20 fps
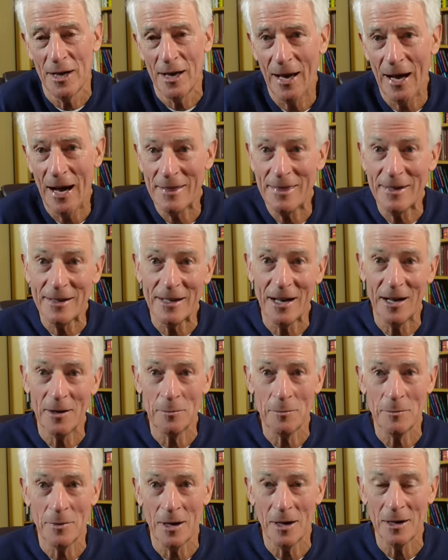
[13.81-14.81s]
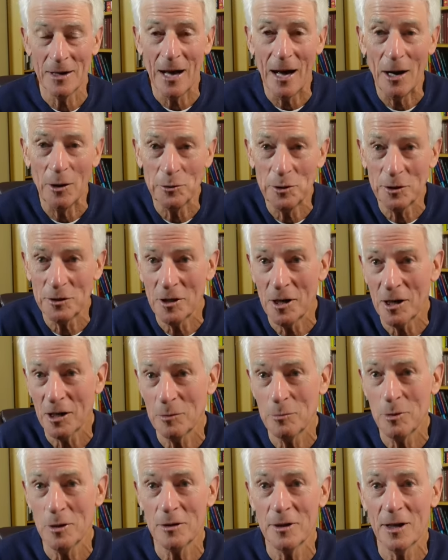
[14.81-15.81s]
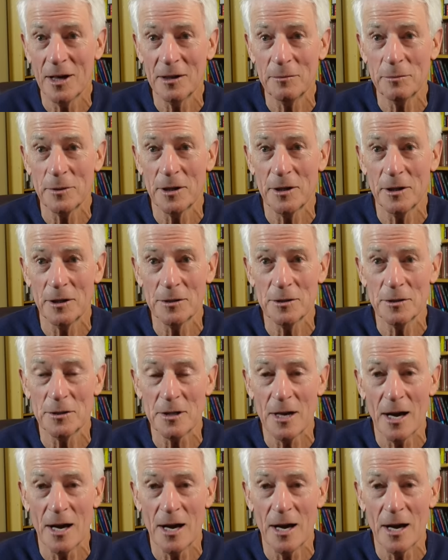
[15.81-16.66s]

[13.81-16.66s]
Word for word: I think I'm allowed to talk about that because